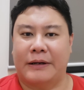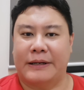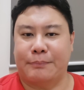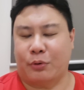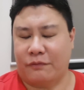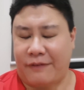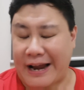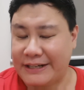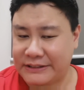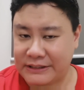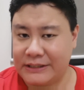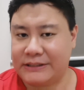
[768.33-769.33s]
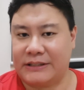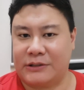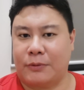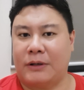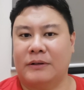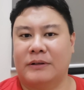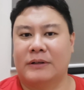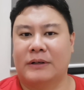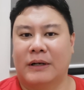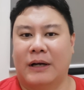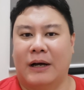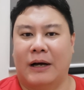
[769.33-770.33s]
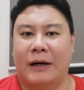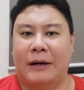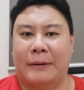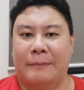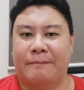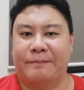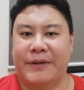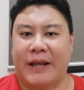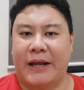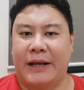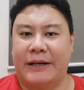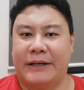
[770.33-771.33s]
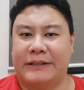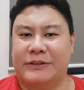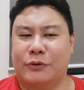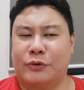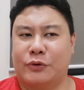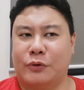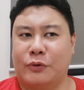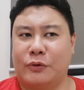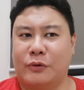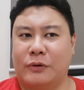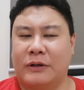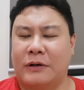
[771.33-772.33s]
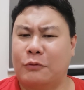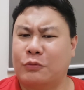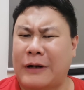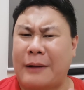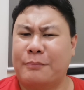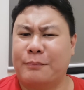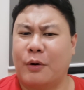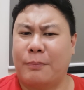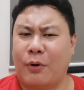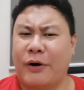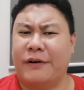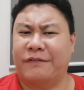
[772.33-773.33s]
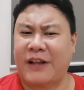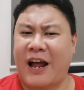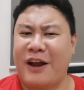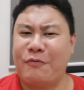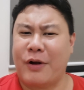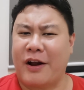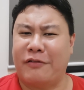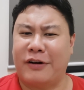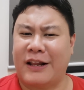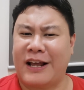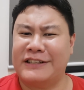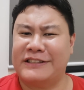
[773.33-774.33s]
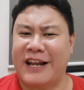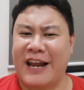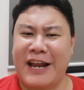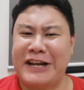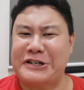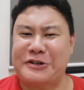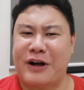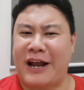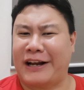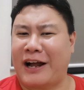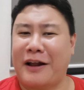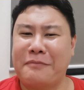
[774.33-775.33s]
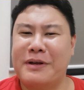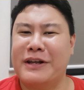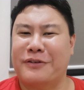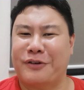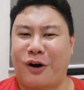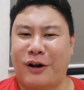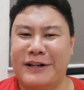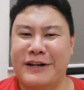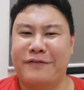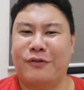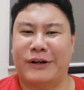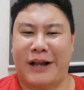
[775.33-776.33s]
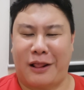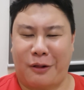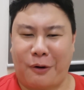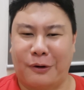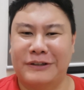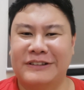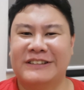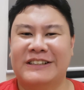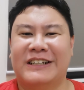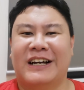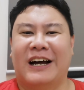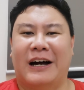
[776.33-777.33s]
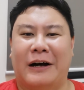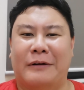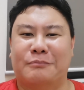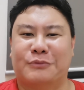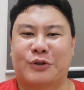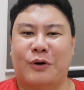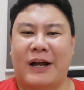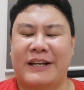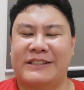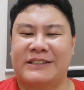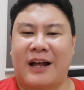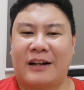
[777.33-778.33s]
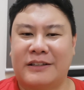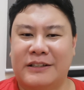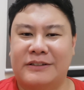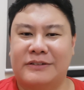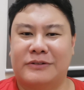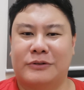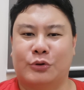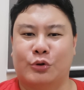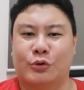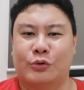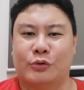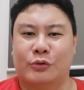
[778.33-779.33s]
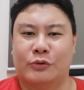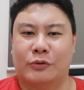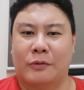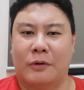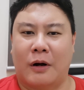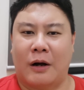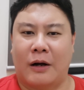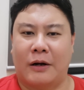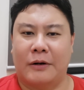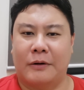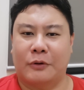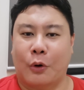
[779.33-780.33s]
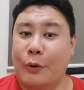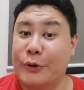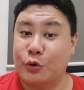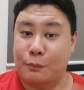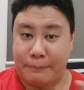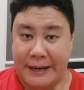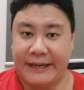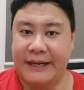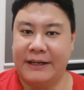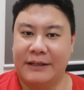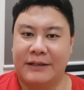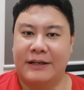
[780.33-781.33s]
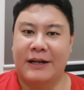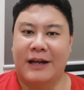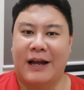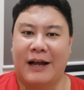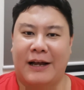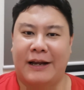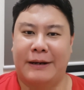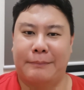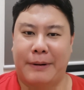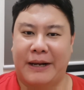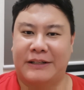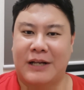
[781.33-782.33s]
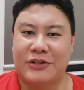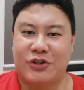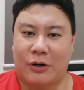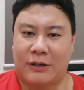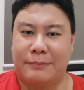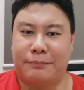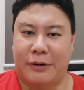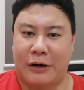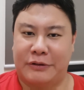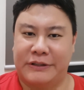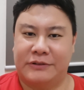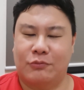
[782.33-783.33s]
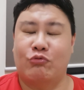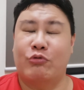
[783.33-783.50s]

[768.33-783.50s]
He provides us as well. And it's also come to a point of time where I realized that, hey, you know, I can't be on holiday for that long. So I started to go into baking. I baked chocolate brownies,